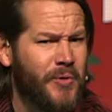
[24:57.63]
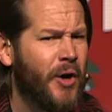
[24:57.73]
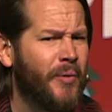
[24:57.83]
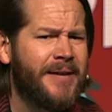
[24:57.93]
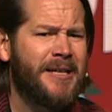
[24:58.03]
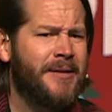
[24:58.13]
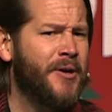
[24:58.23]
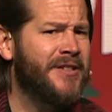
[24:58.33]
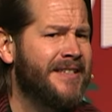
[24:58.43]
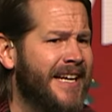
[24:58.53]
Don't think about the
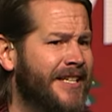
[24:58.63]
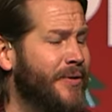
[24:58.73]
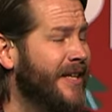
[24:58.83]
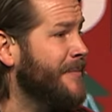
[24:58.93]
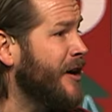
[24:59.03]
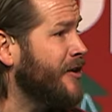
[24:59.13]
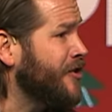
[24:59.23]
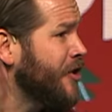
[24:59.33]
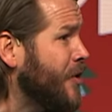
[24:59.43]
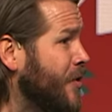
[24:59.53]
person next to you. Think about
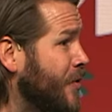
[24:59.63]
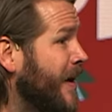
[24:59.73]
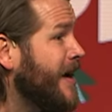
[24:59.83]
you.